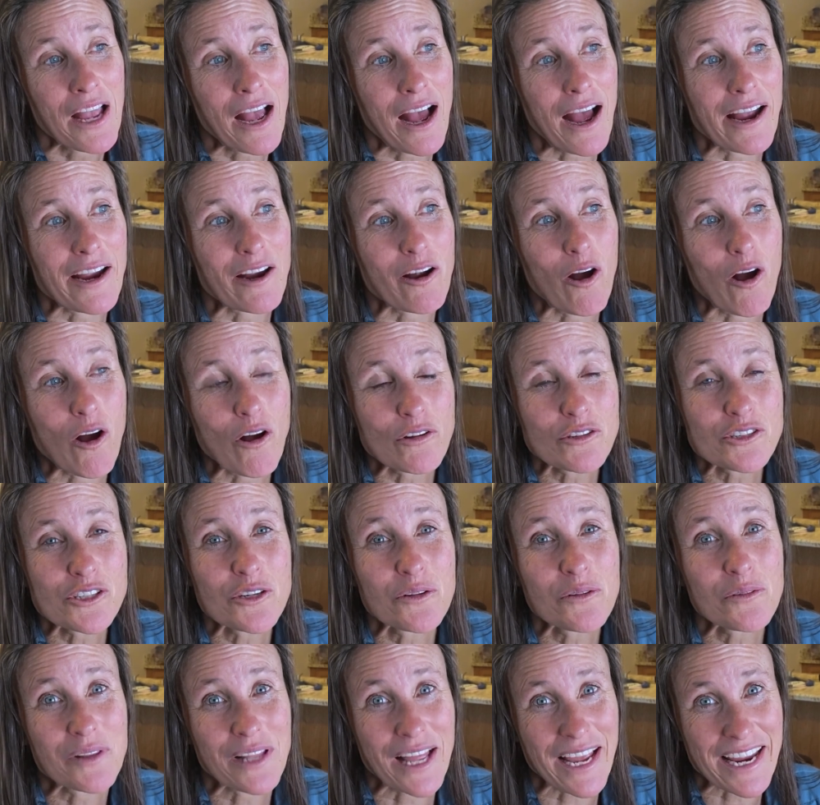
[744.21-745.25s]
I
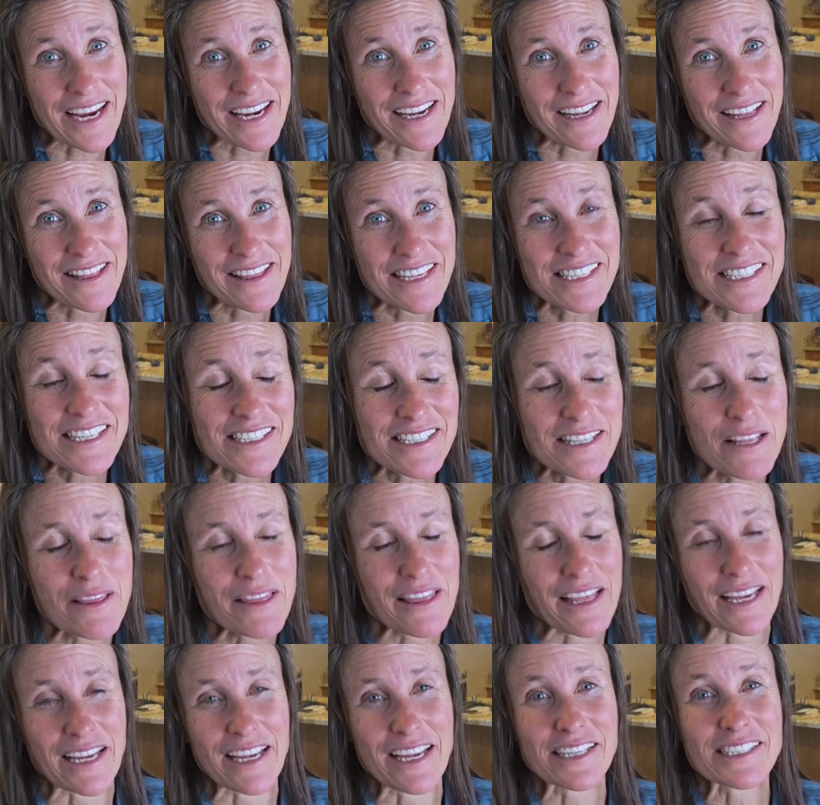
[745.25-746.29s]
also this is the
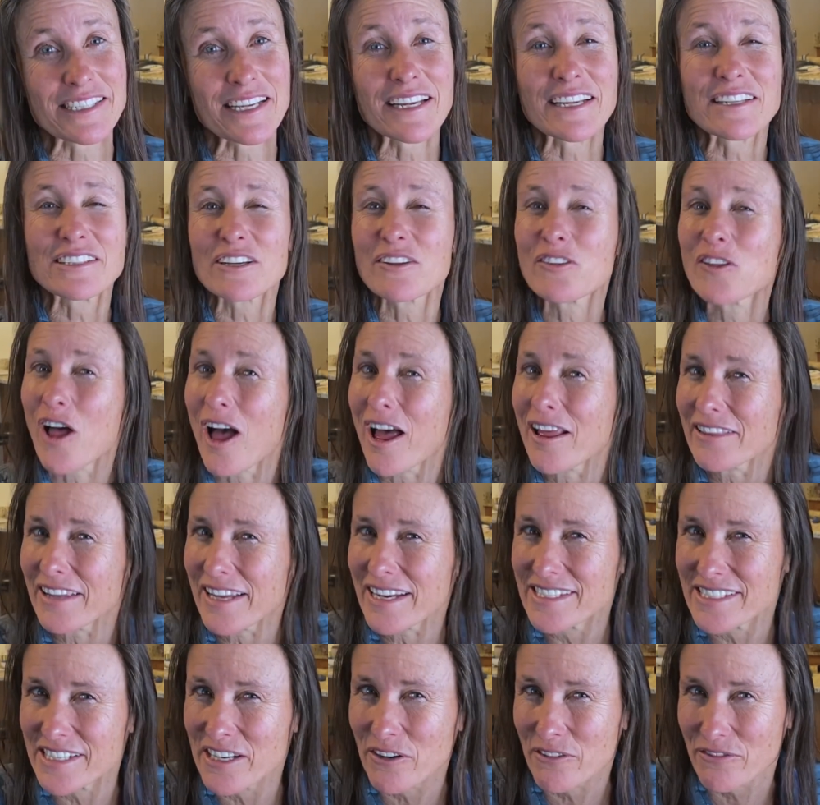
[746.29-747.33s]
thing, it's a lot
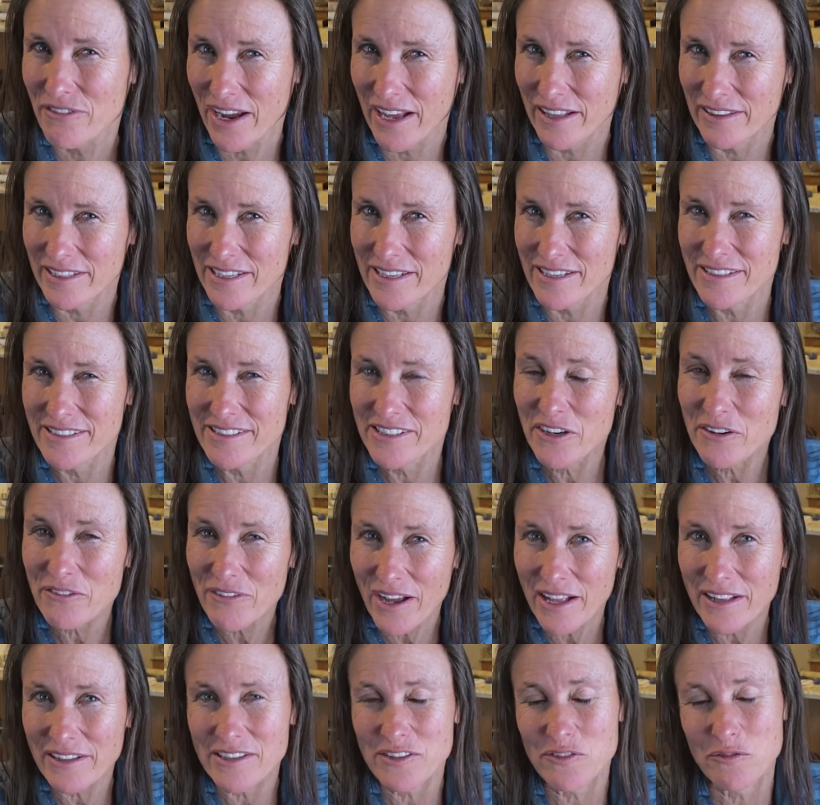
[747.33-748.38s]
like Deer Valley. And Deer
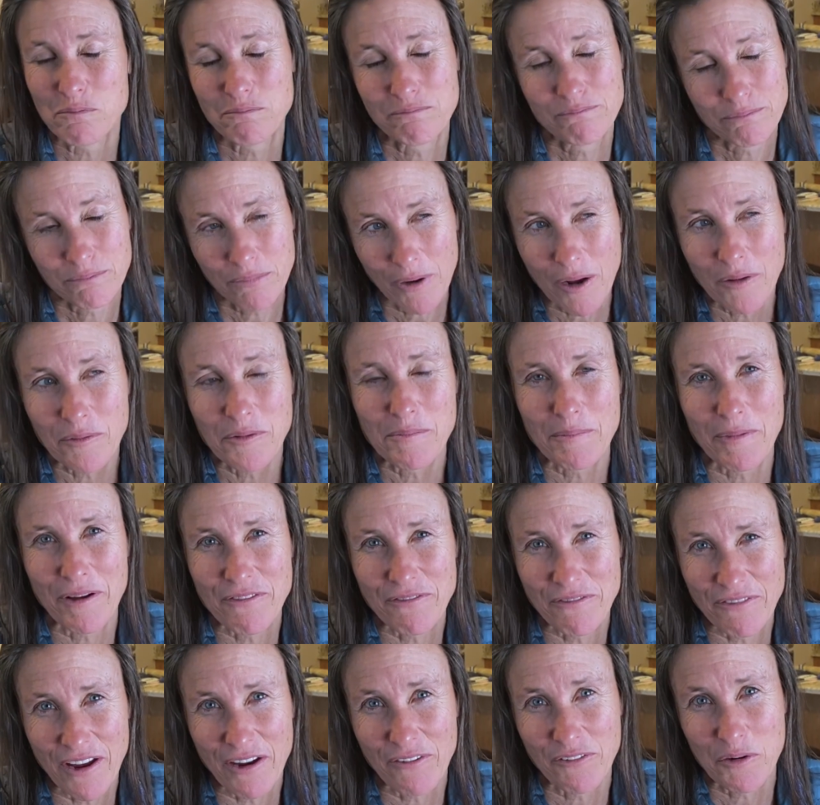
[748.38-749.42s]
Valley is probably my
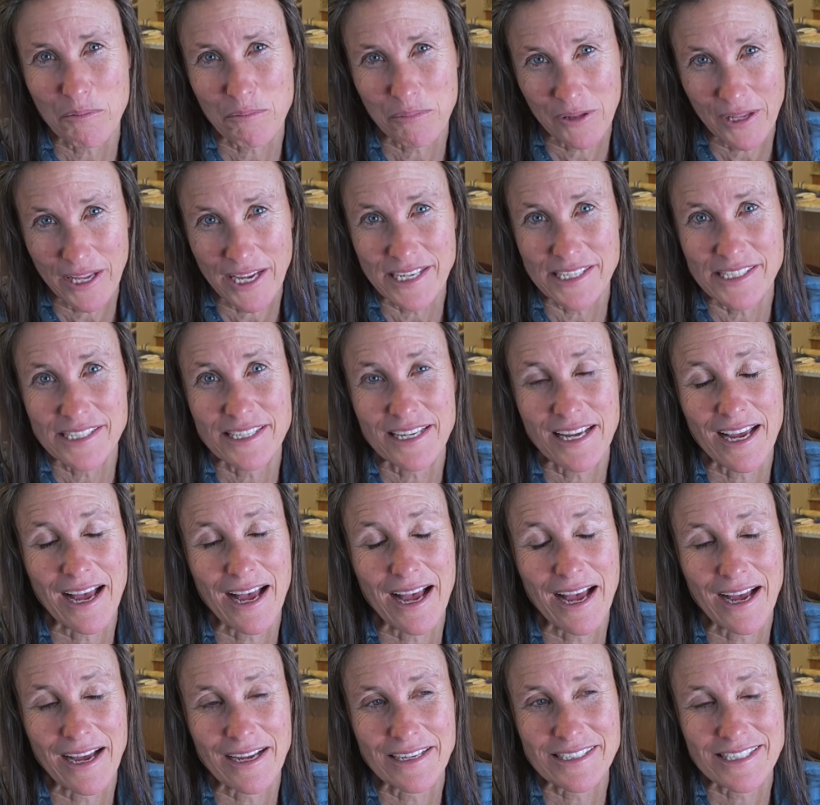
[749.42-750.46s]
favorite place
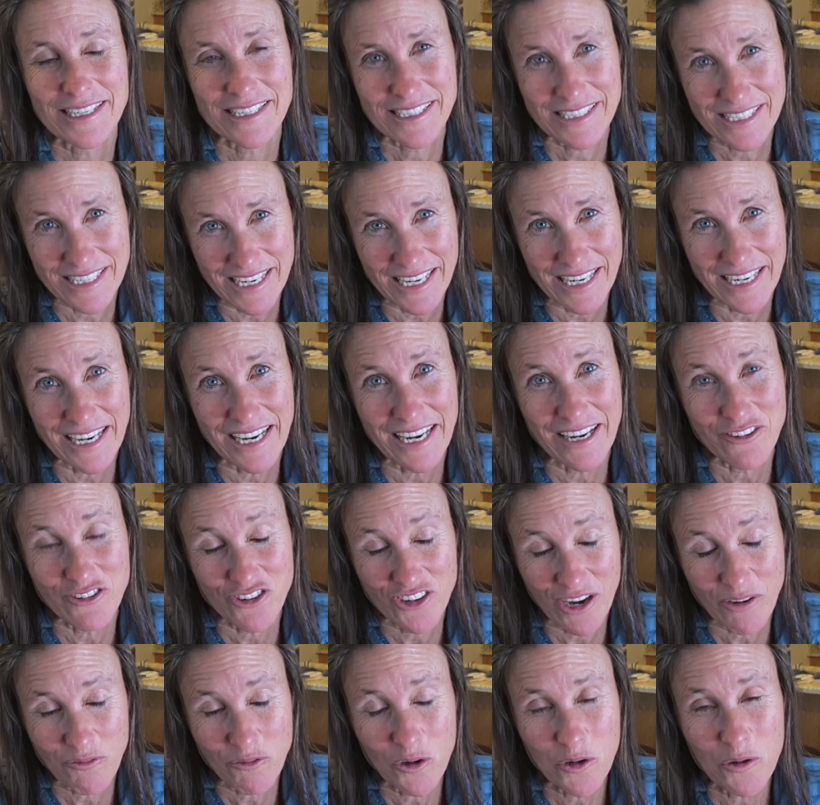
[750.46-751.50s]
to ski in
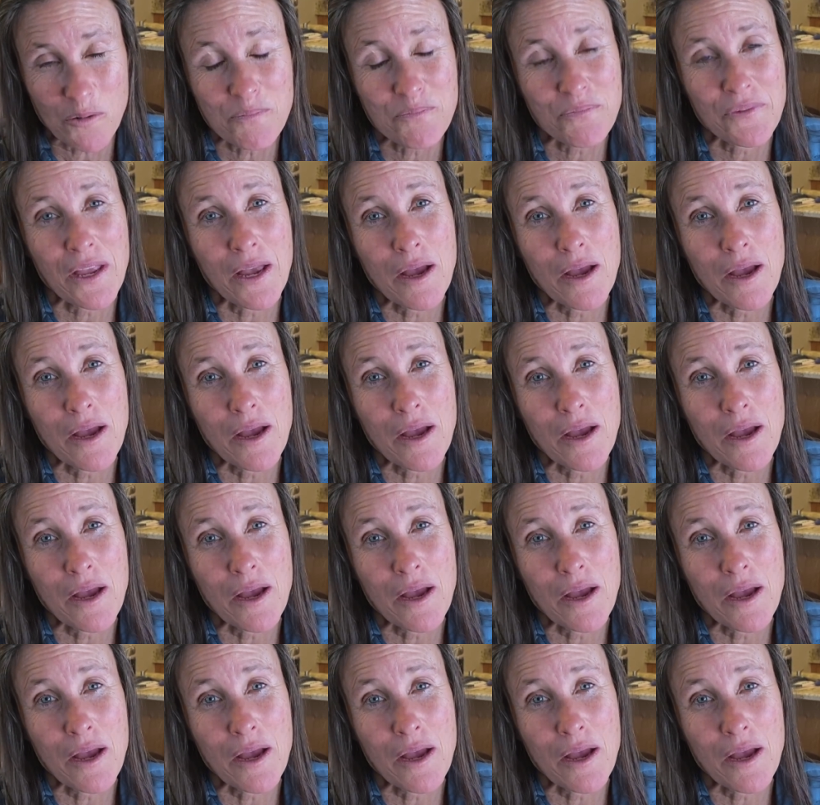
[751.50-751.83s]
general.